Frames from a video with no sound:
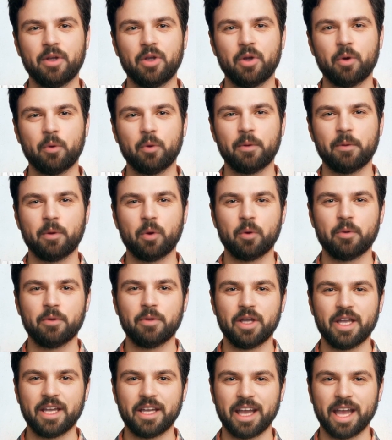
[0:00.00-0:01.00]
To
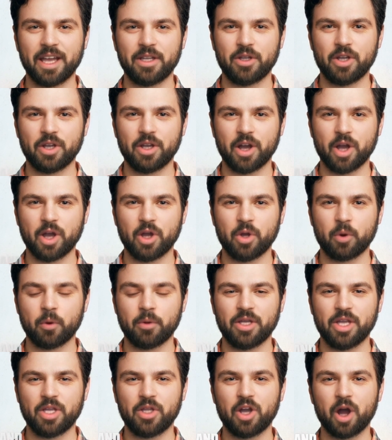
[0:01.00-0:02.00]
remove the connector,
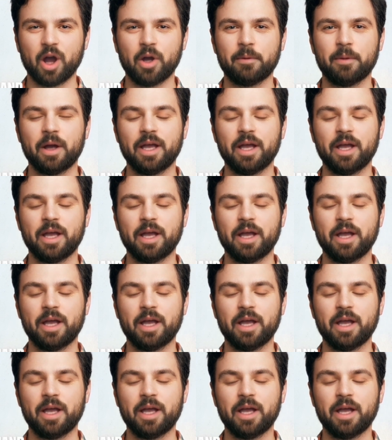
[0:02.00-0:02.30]
use a shark